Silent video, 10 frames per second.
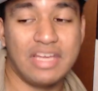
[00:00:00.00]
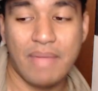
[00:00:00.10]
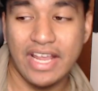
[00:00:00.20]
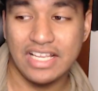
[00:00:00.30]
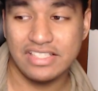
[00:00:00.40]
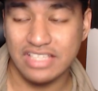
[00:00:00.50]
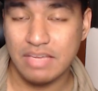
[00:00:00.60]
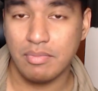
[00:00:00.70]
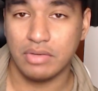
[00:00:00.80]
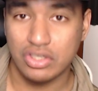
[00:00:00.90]
back into
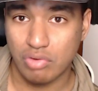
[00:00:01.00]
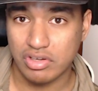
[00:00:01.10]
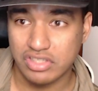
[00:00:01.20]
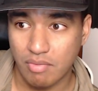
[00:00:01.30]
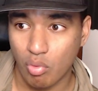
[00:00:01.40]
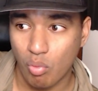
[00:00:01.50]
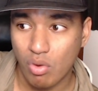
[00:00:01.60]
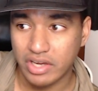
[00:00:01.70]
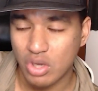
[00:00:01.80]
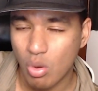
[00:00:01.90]
email address number
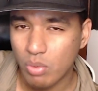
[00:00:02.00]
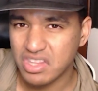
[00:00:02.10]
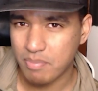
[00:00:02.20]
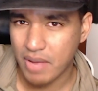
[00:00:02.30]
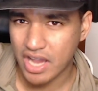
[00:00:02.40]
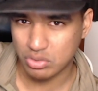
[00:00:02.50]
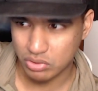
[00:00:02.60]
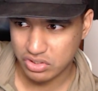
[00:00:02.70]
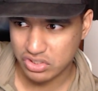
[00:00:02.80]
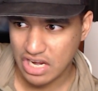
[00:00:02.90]
1, knowing that the password
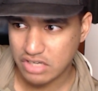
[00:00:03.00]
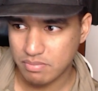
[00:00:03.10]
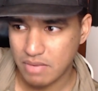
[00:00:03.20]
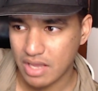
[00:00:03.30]
has changed,